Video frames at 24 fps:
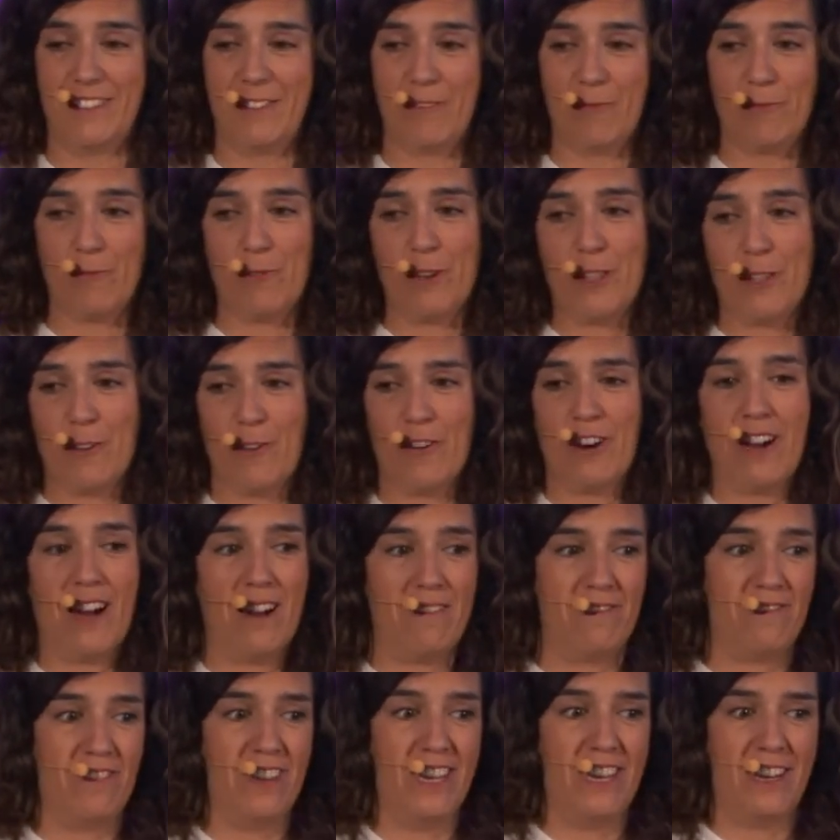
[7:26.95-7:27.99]
We don't
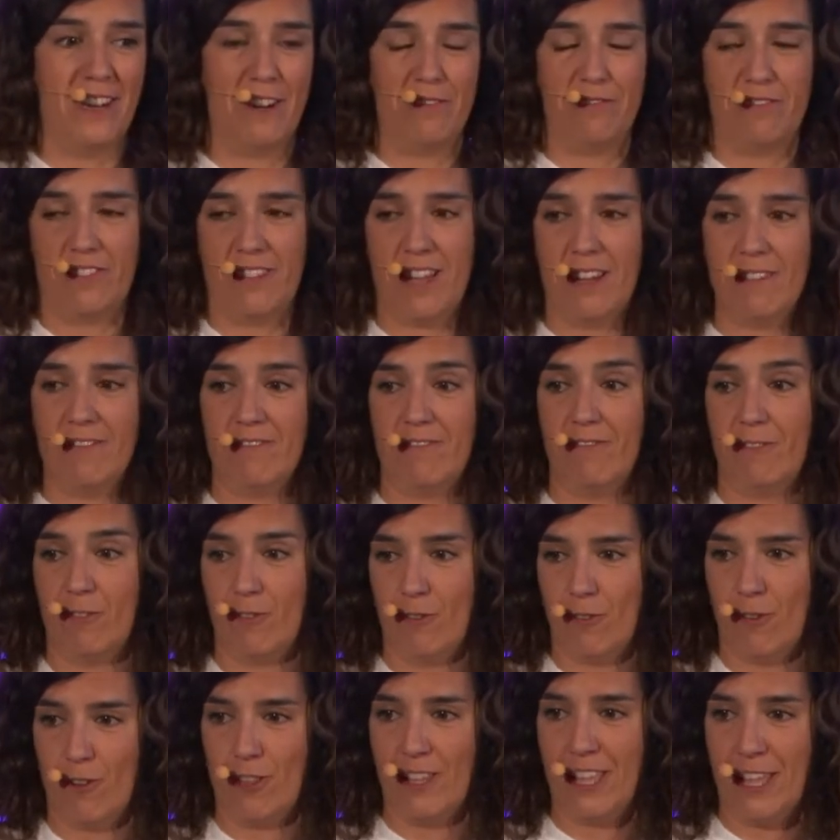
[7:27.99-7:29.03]
have enough time
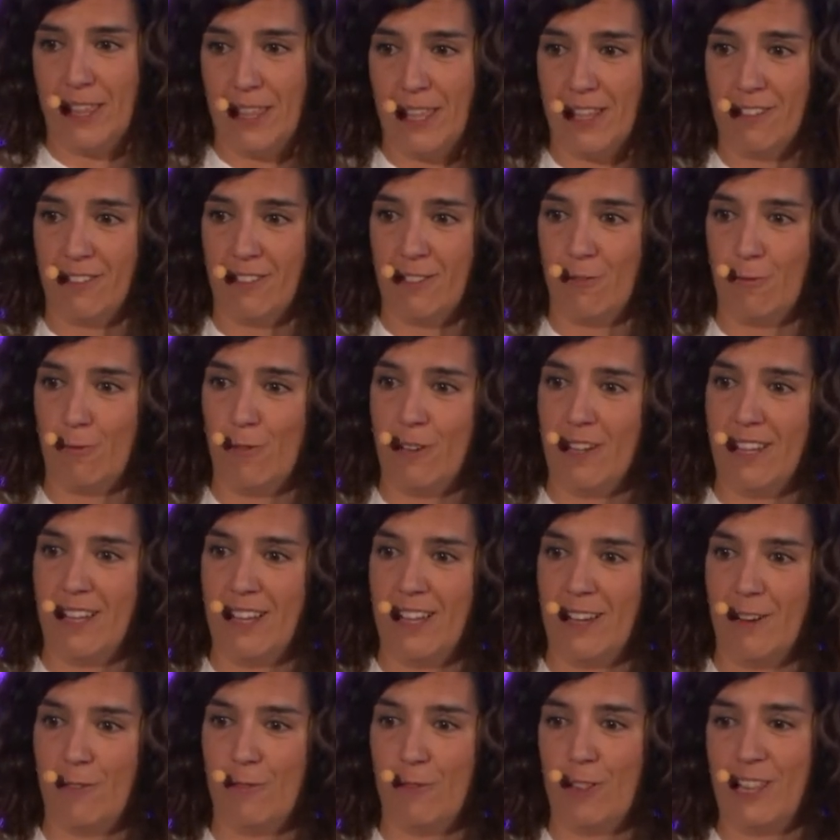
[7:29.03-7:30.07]
for all the things
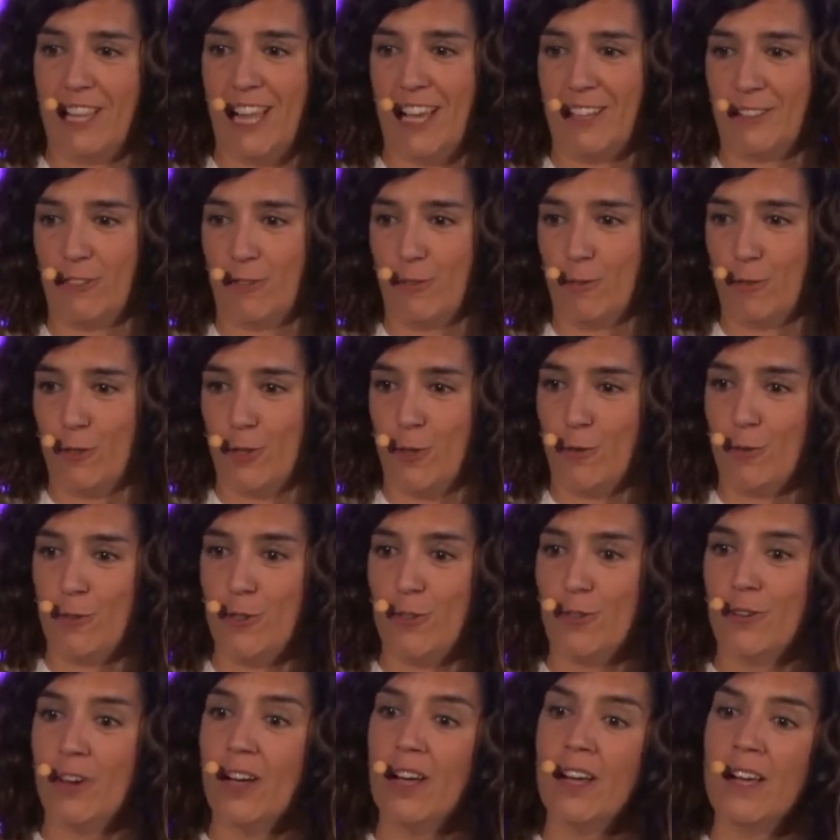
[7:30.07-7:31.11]
we would like to show
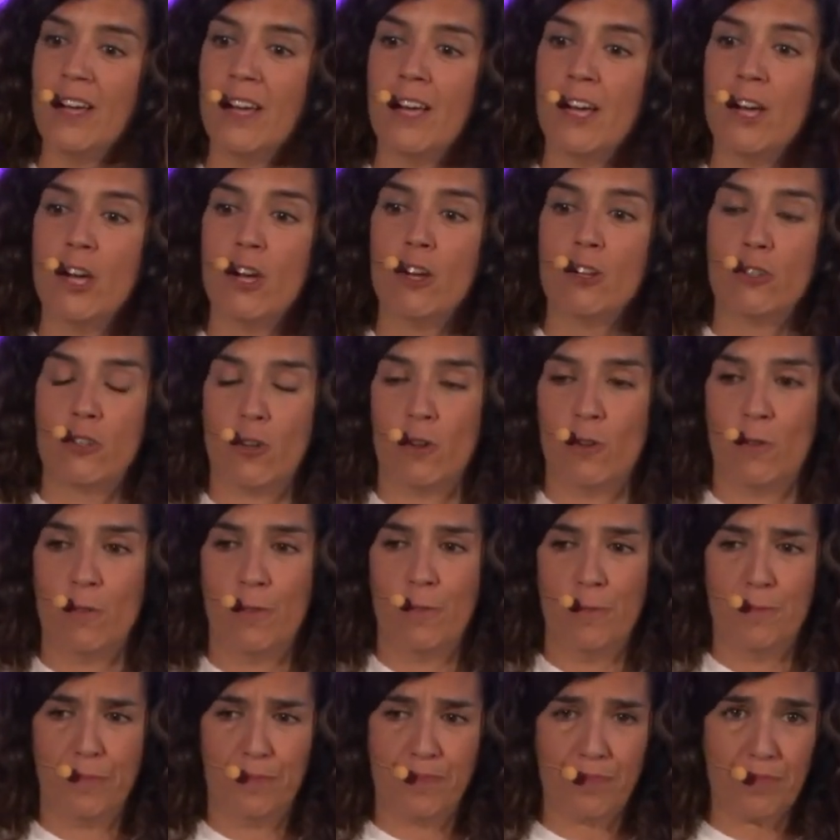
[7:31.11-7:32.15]
you.
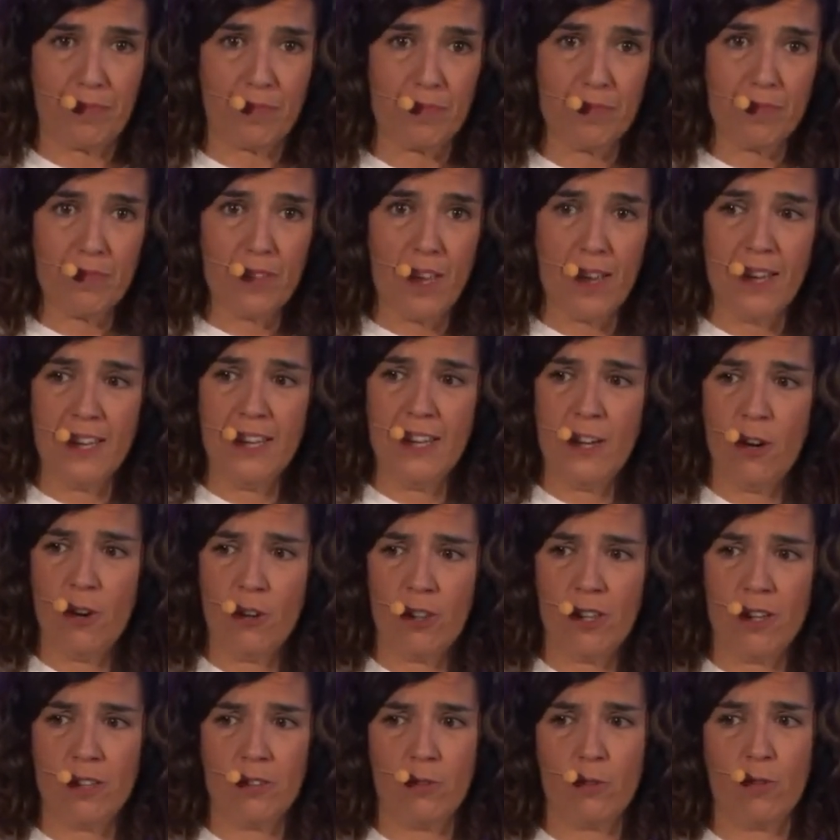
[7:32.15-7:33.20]
So in
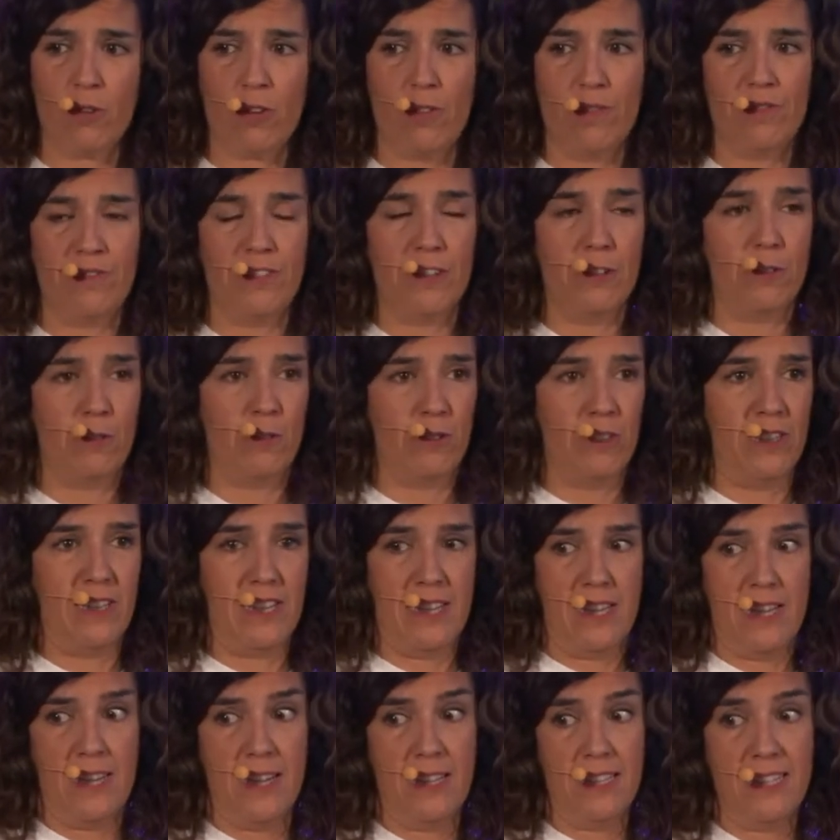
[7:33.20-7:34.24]
order to configure
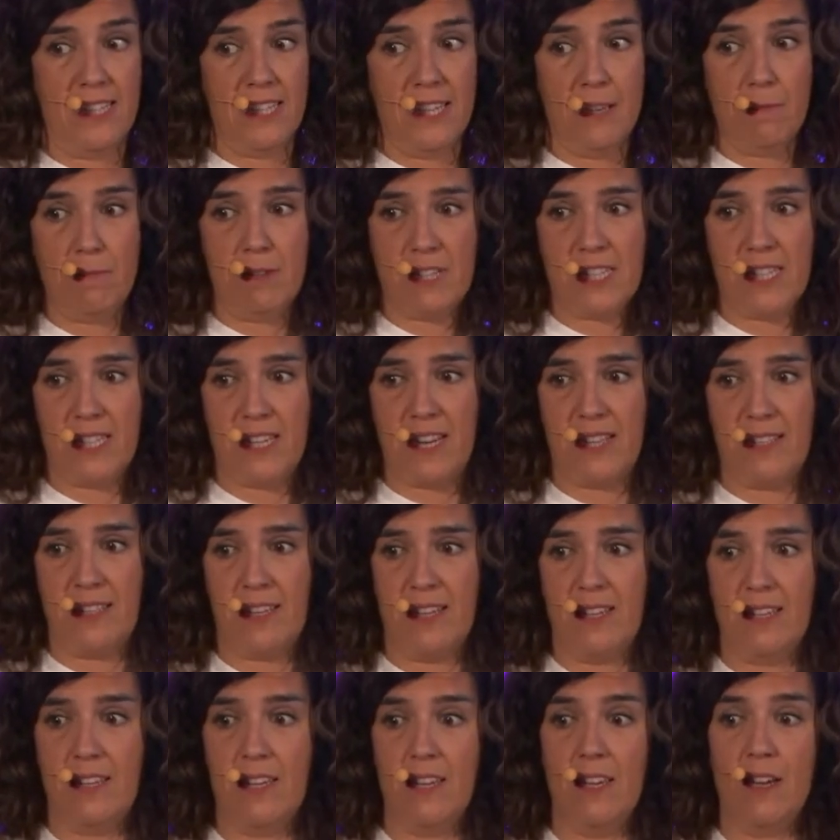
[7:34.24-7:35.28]
the Java
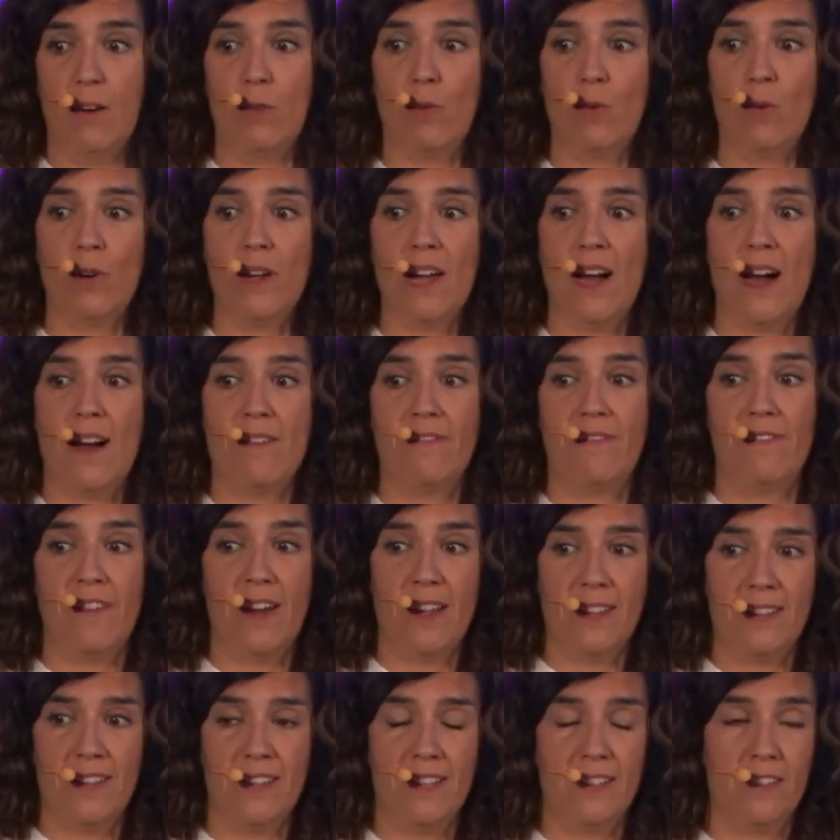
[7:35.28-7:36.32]
strategy, we have
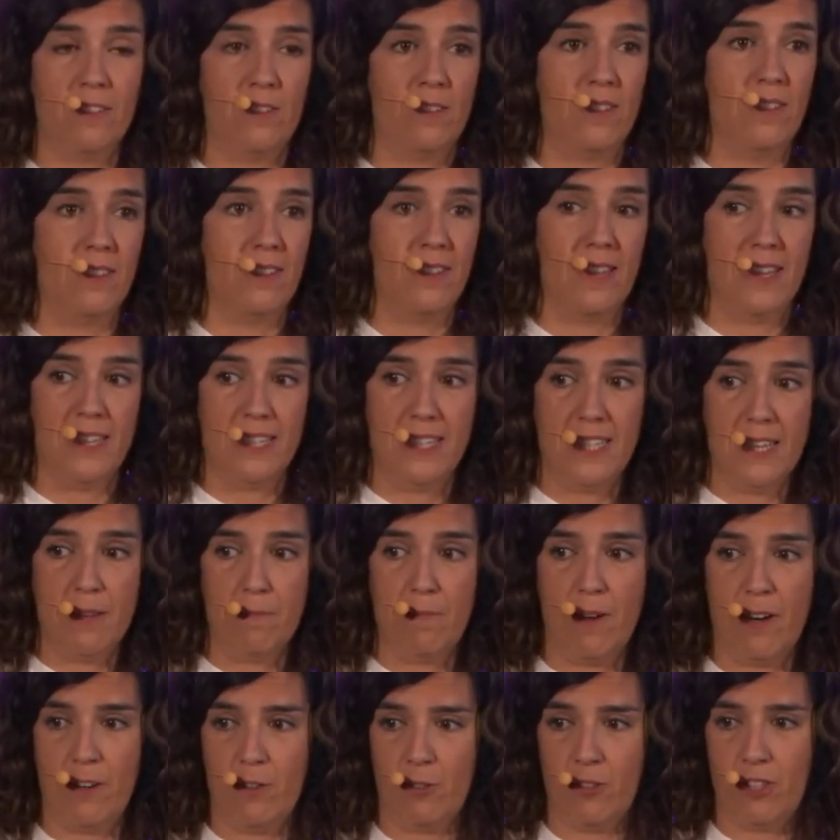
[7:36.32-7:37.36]
added the
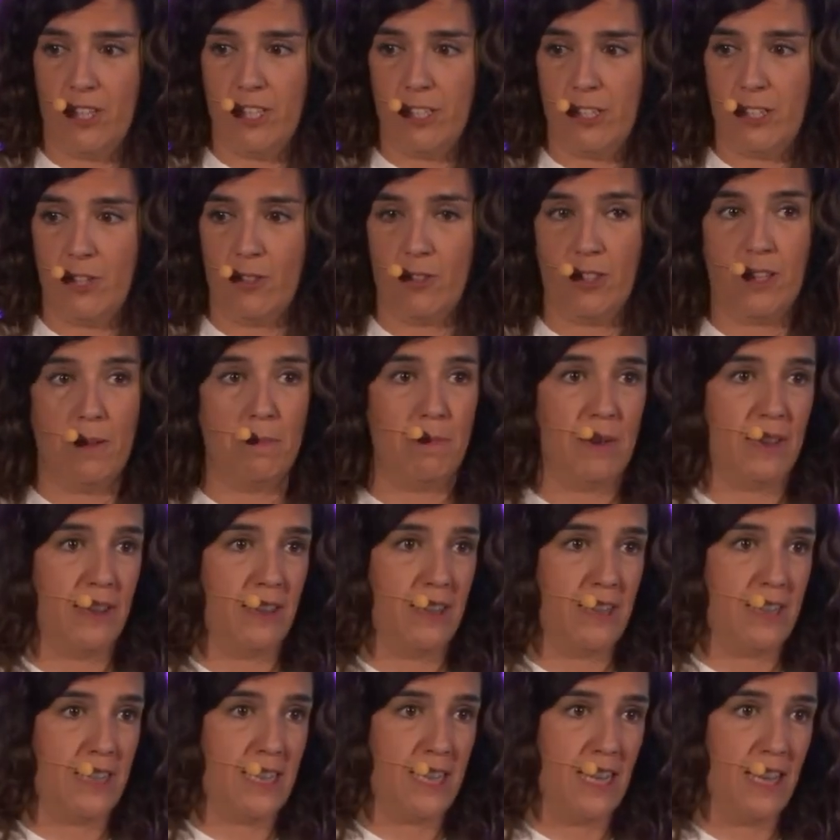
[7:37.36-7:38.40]
Java annotation
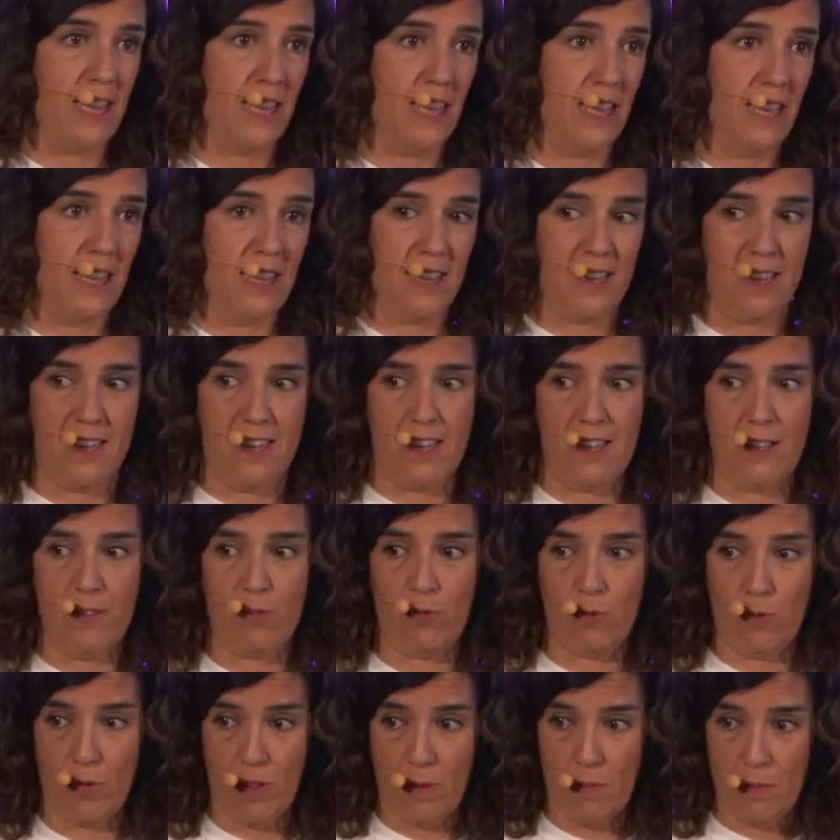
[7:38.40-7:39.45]
dependency
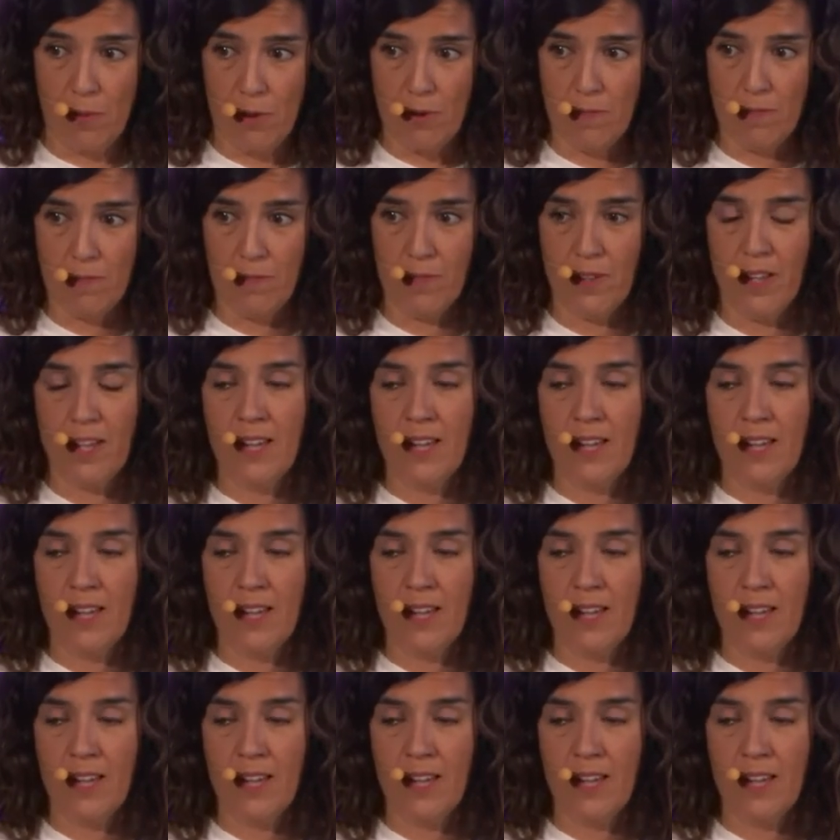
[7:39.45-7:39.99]
to the POM